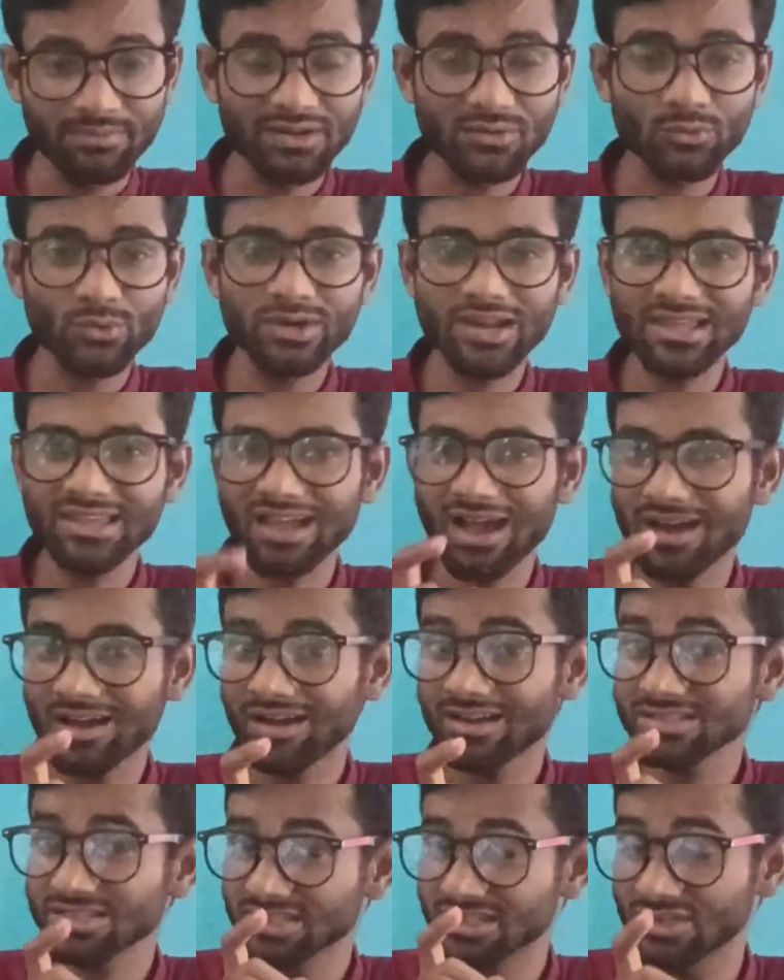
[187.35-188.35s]
But when I
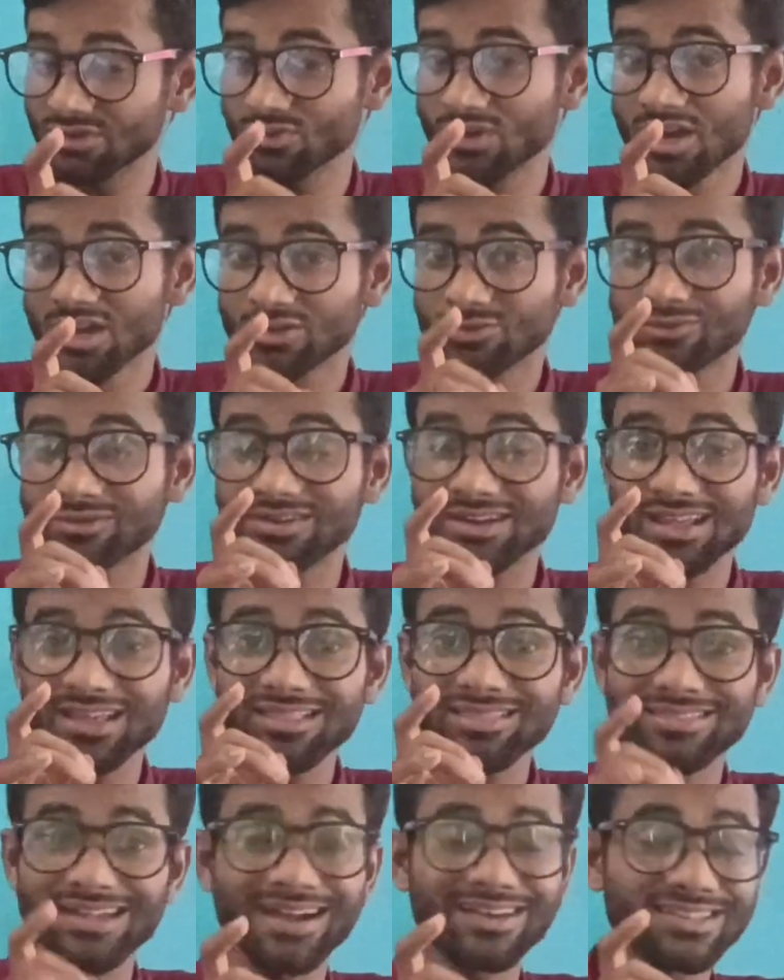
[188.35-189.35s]
ask you to
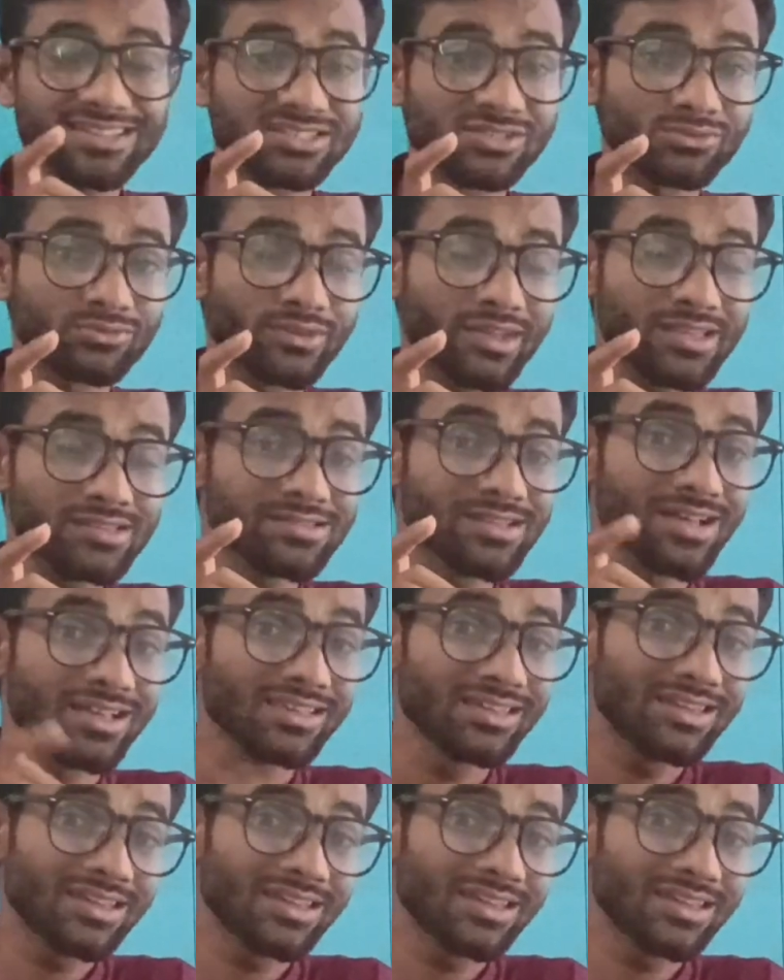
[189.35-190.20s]
tell that story